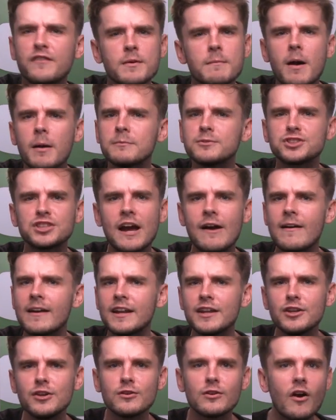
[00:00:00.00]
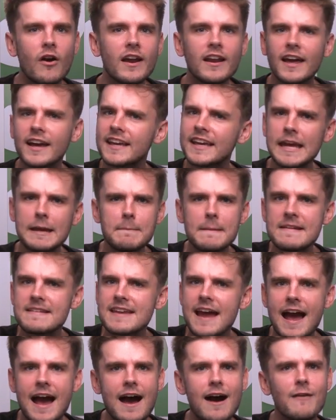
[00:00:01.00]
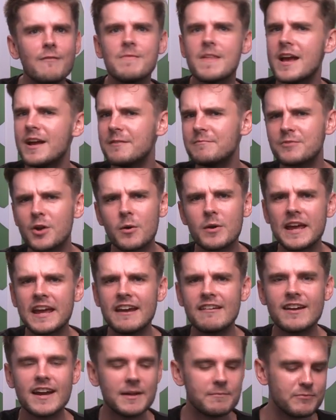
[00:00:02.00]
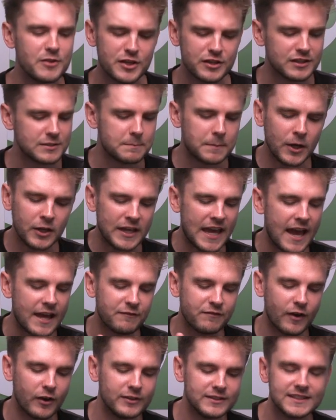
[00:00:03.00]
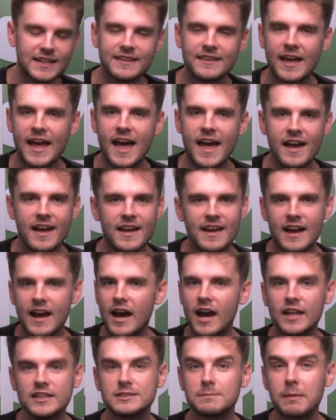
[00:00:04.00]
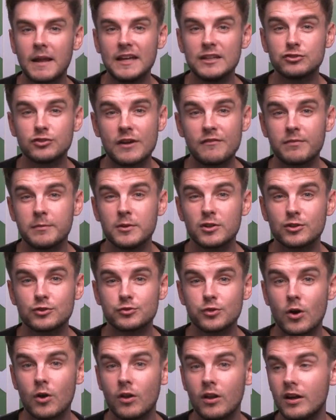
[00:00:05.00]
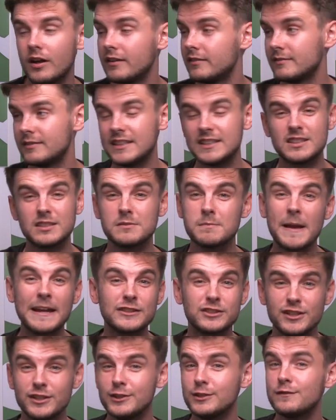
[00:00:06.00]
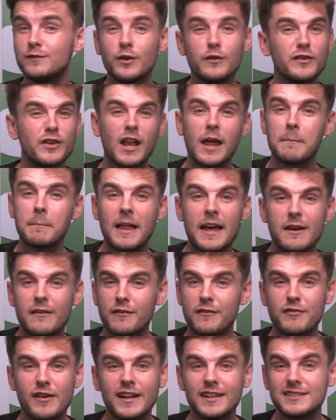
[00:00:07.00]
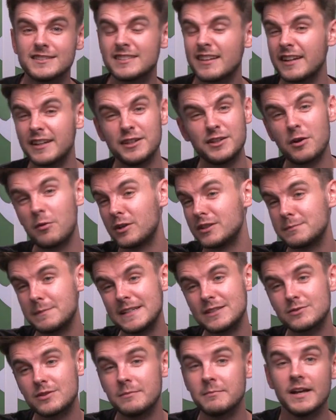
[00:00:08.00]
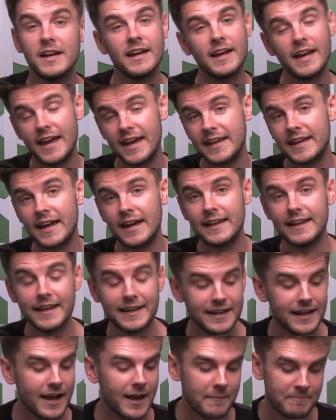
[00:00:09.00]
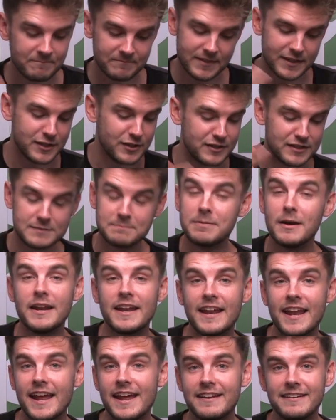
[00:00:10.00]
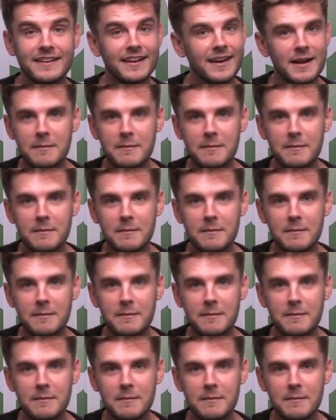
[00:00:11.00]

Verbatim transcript: if your mum's shouting at you, going like, keep it down, don't want to hear it, you can just put your headphones in there and just play play straight from your controller. It's especially useful if you like playing with a friend and saying you don't want to speak to him. aka Lydia, you can just put it in,